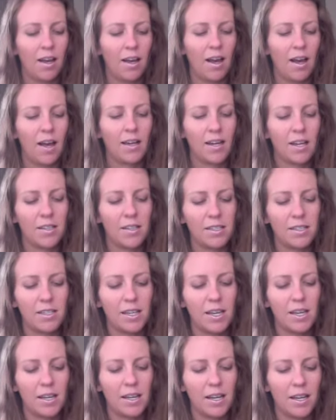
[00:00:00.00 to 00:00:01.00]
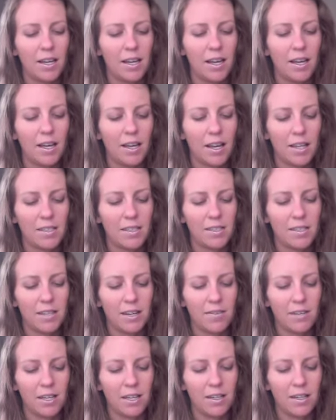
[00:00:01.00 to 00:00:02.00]
against the king, against
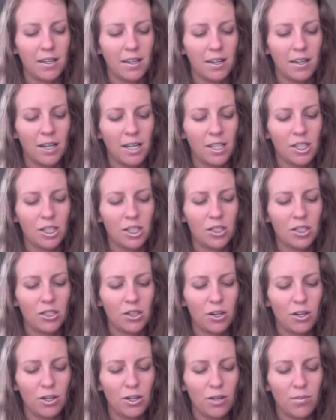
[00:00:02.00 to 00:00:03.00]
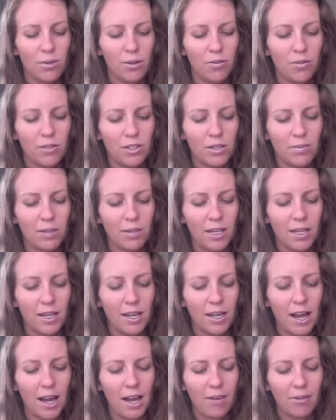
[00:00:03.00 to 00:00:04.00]
David. Just turn him over to me,
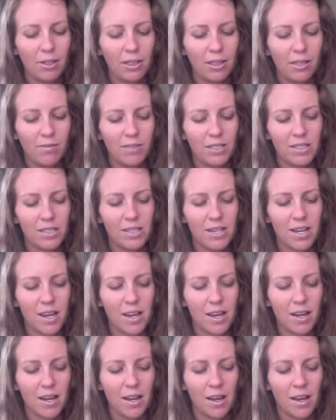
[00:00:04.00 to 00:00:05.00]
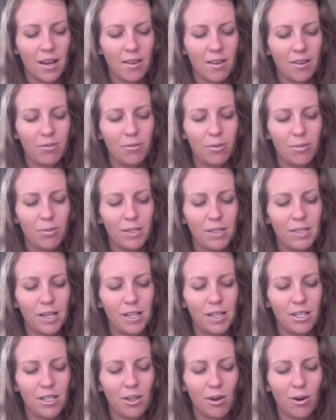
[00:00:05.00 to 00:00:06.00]
and I will leave the city." The woman
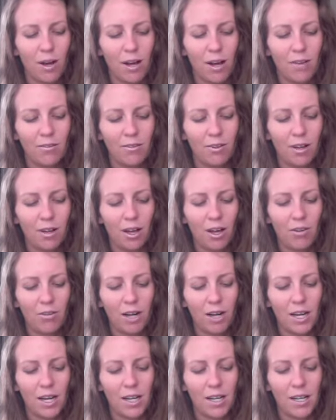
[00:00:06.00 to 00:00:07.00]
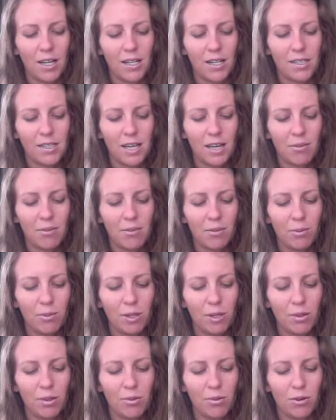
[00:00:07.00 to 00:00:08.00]
said to Yoav, "All right, his head will be
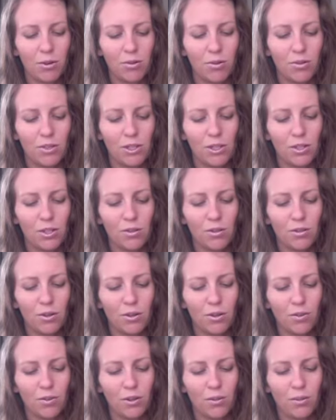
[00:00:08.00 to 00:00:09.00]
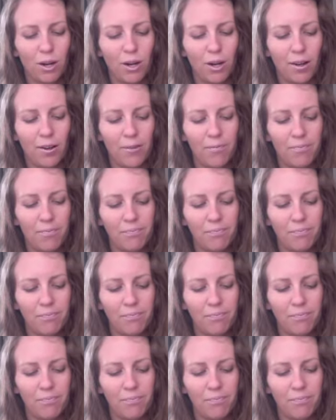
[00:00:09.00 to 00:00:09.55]
the throne to you over the wall."